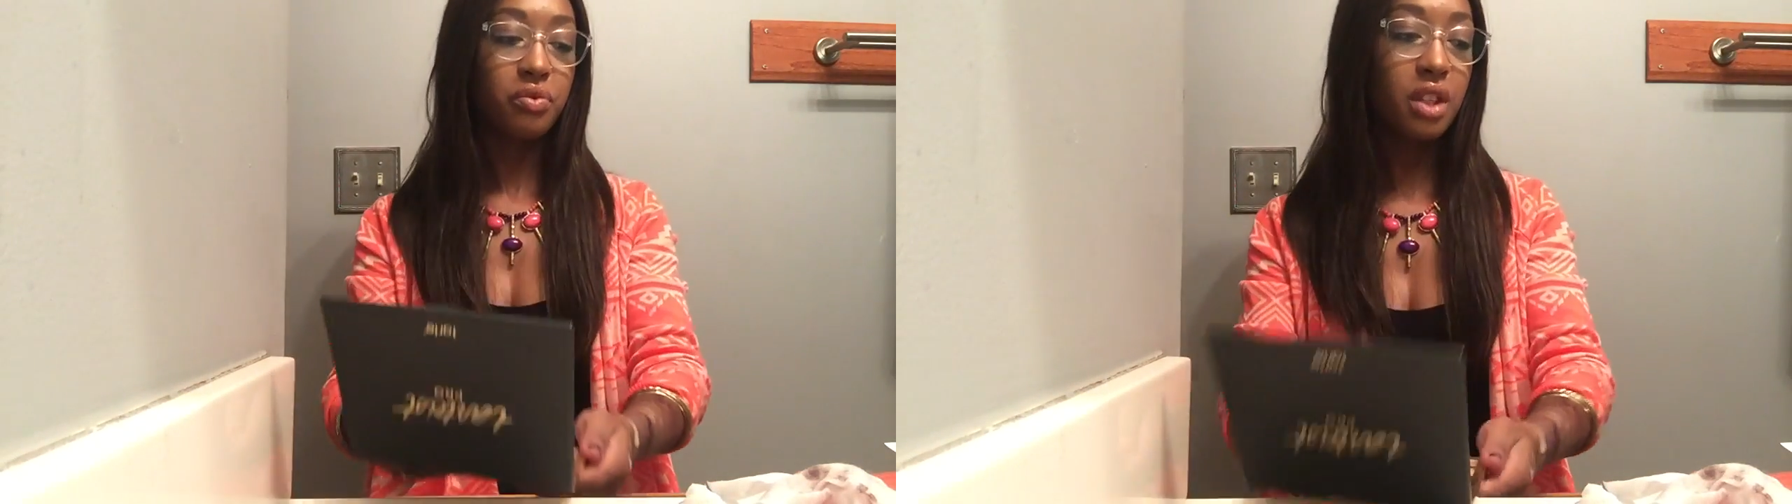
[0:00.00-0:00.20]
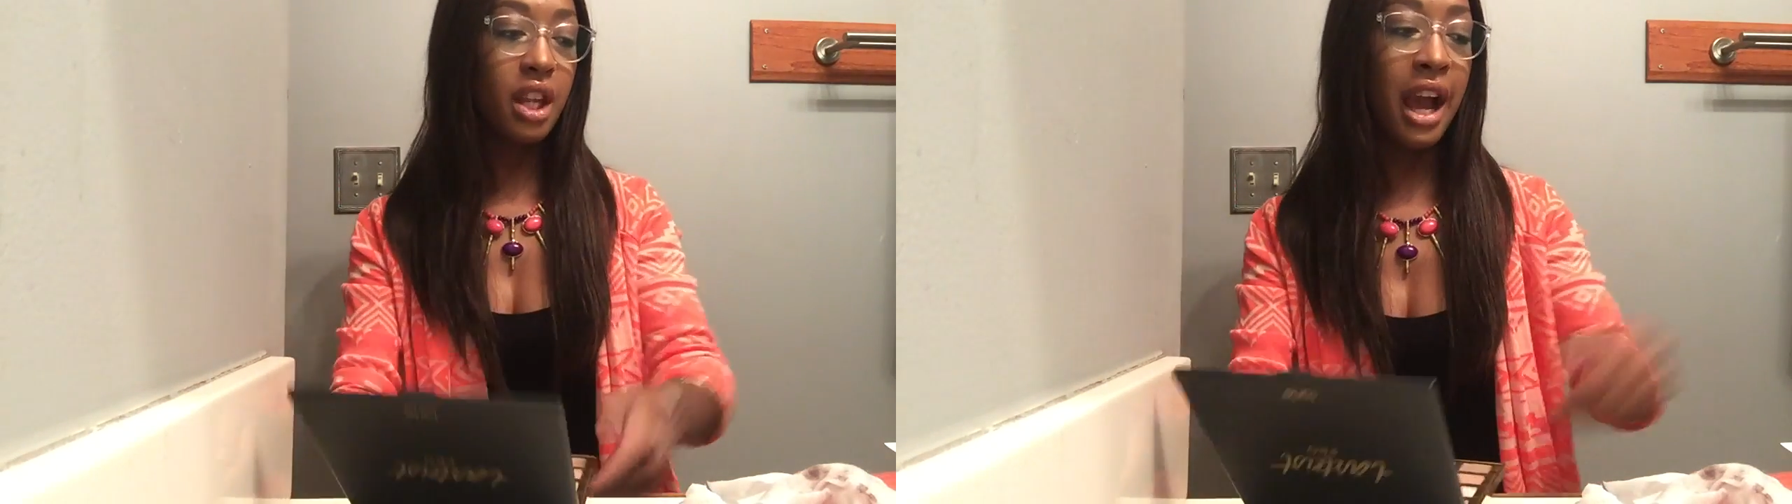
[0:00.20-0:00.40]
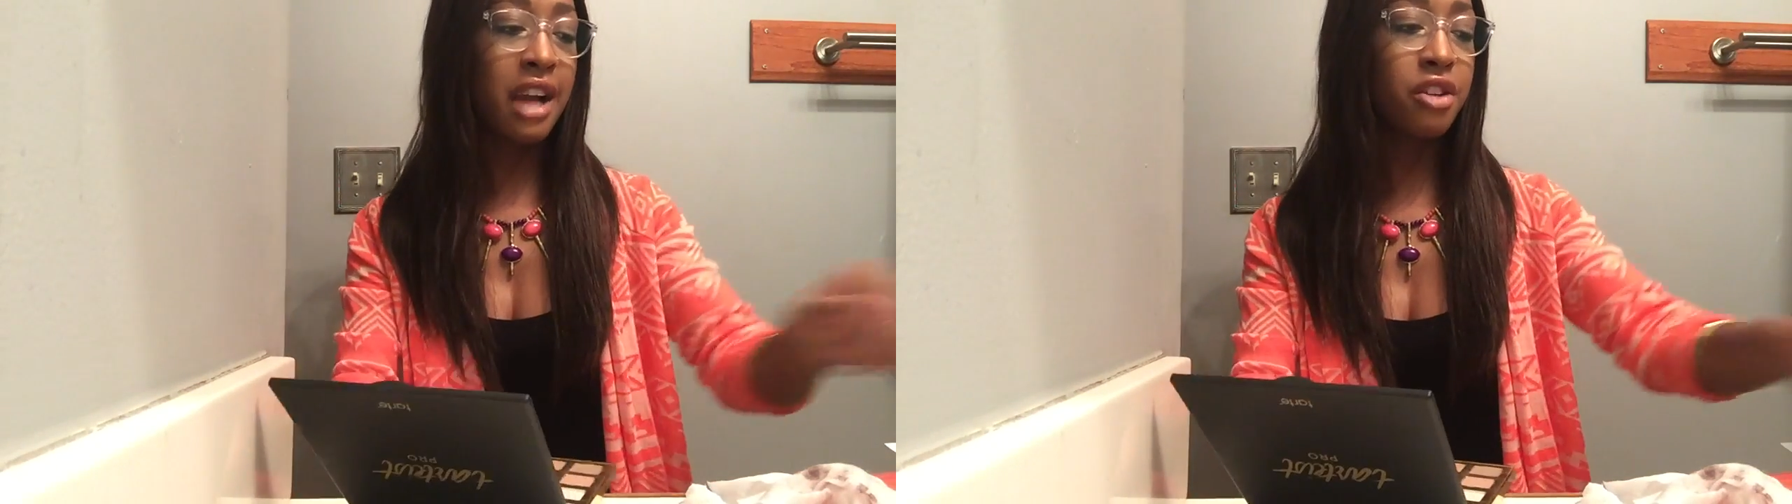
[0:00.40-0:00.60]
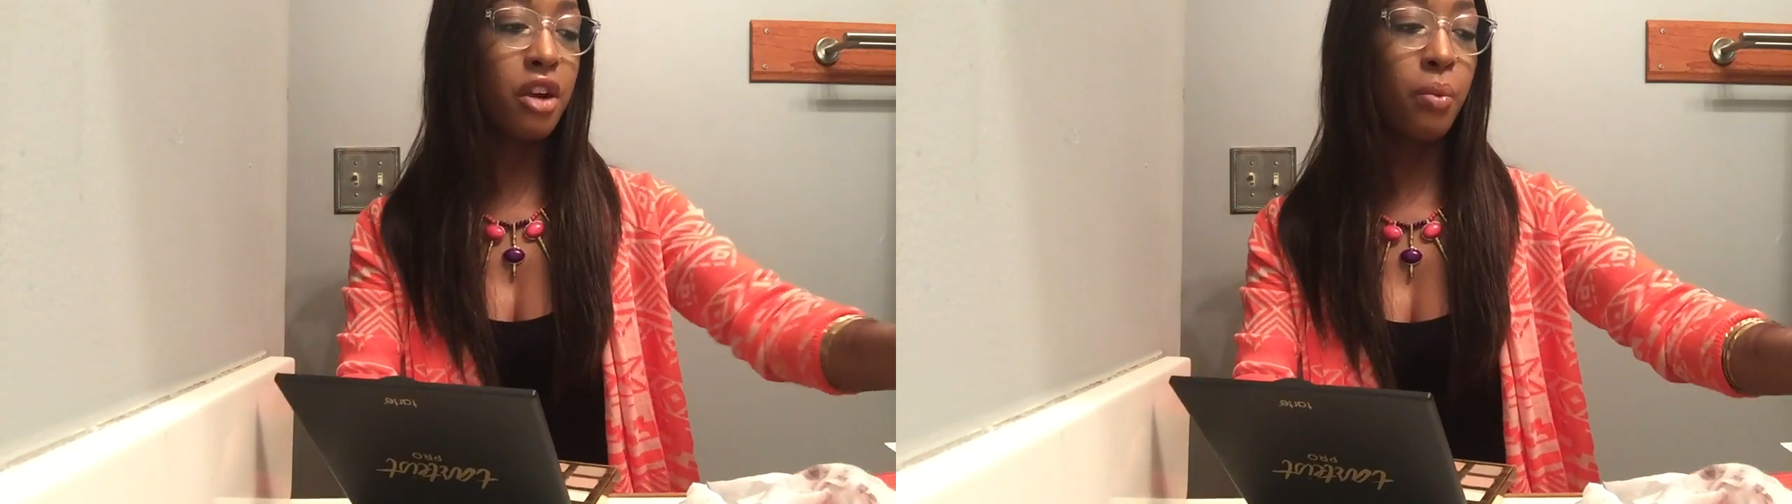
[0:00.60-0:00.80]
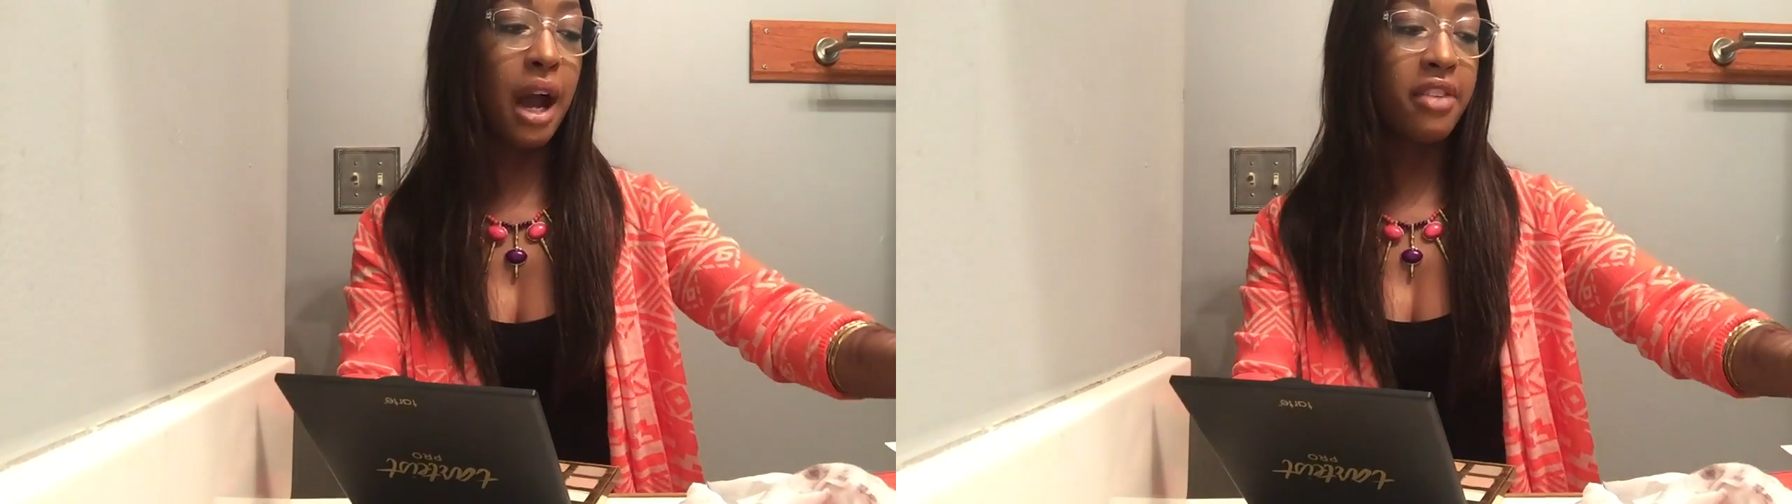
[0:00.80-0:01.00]
I don't
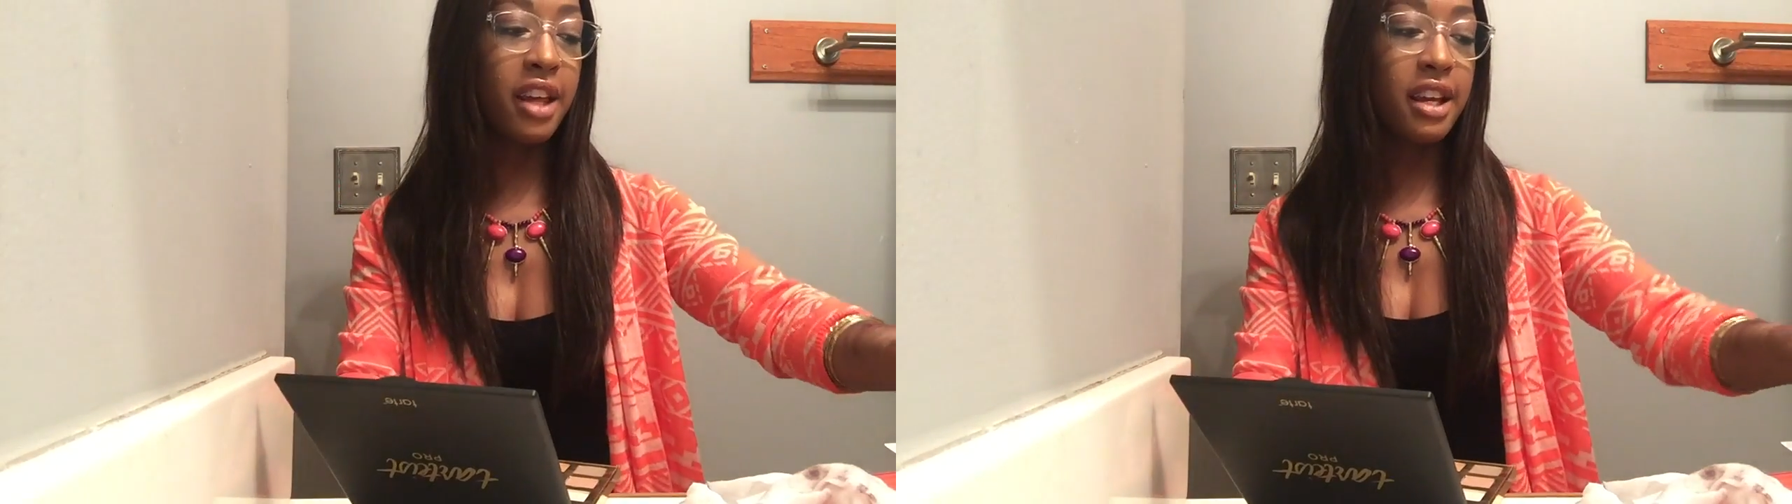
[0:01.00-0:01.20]
know why that